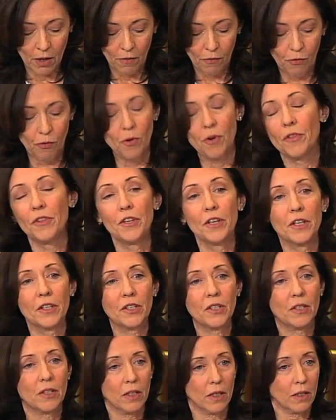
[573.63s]
for
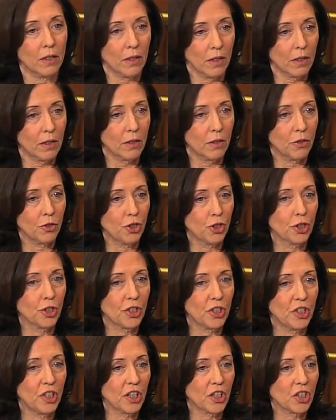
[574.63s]
this
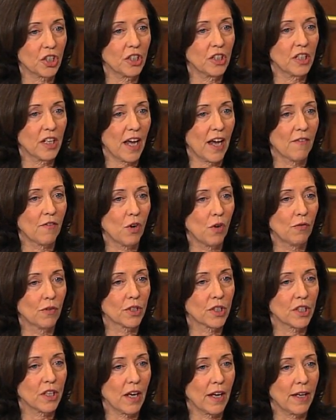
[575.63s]
jurisdiction to have
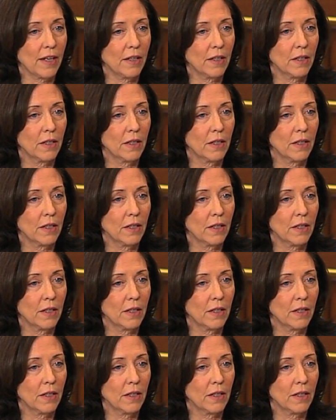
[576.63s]
oversight.